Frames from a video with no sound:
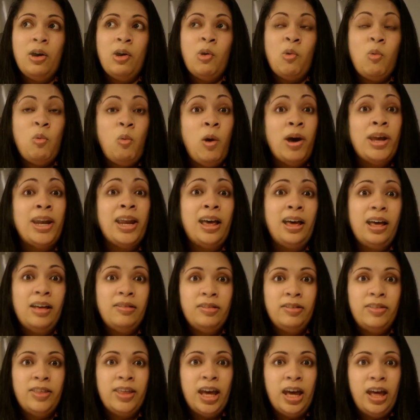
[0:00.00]
one
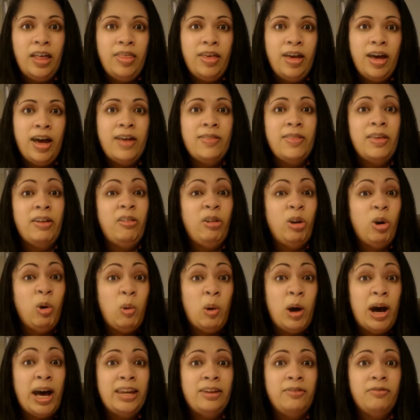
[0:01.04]
after the other and they
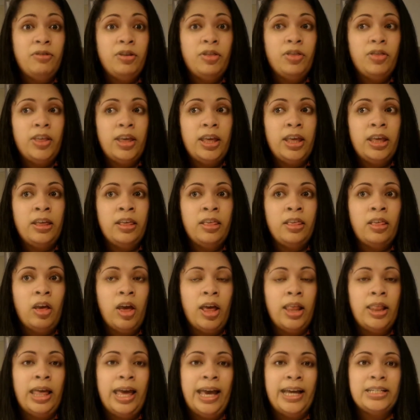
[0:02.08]
require different things,
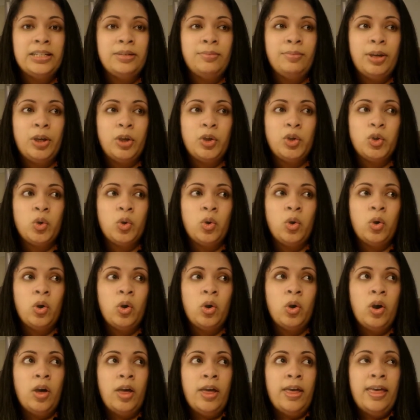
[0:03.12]
I like to make
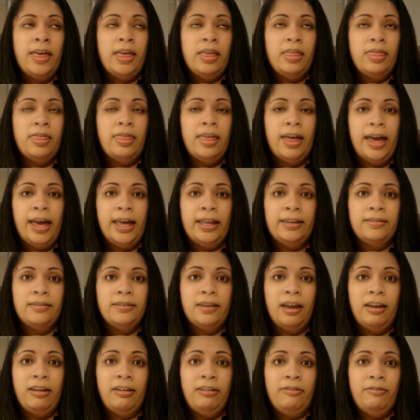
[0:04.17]
sure that
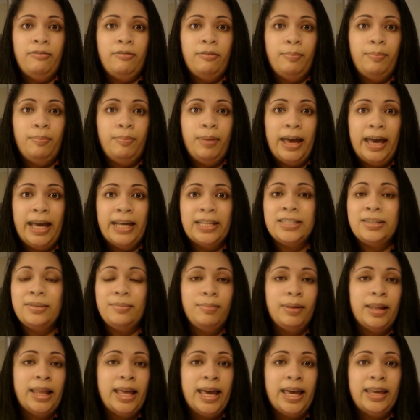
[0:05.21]
I've packed and
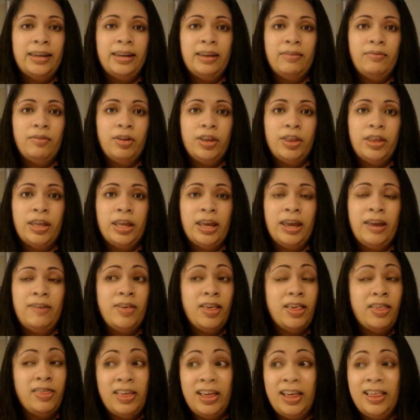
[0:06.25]
planned everything. If
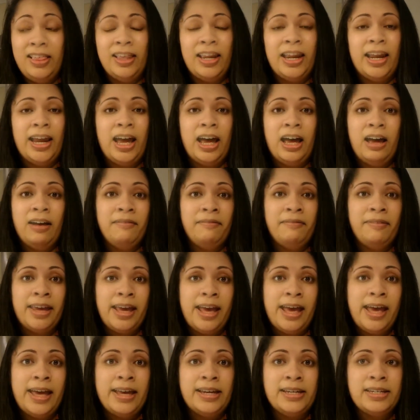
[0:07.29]
there's things that I can't
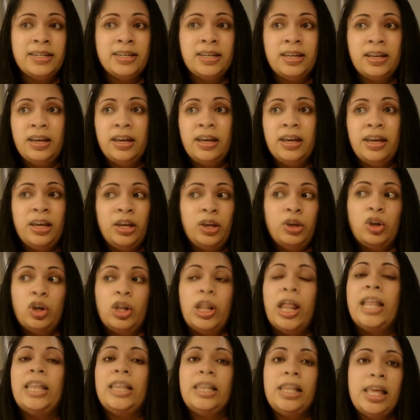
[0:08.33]
forget, you know,
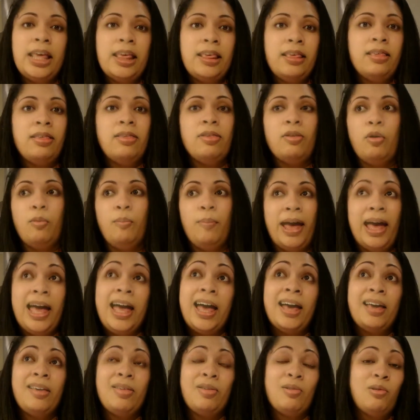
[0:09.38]
like lists or
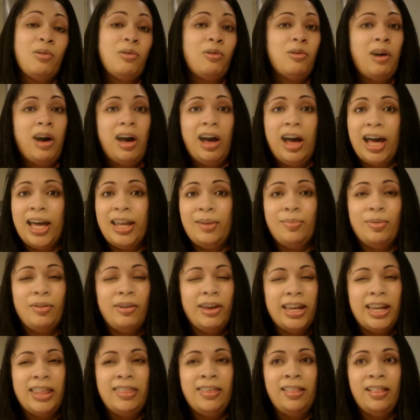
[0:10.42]
bags or items or
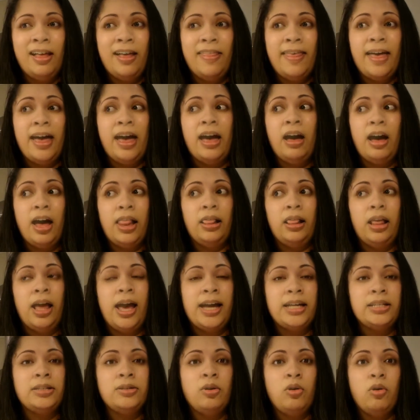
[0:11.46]
anything like that, I
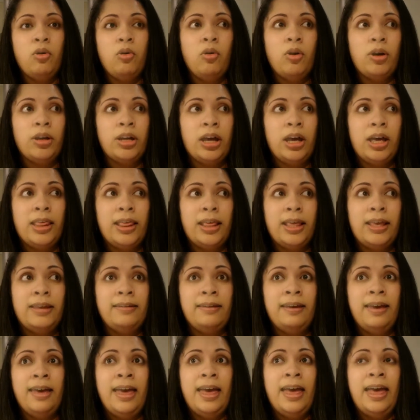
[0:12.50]
like to organize it
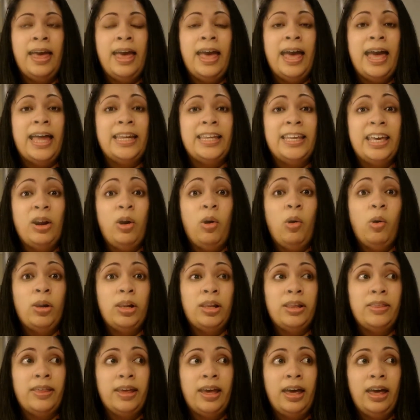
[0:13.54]
and get it all
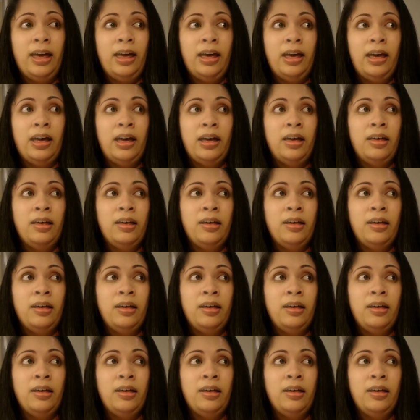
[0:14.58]
in the car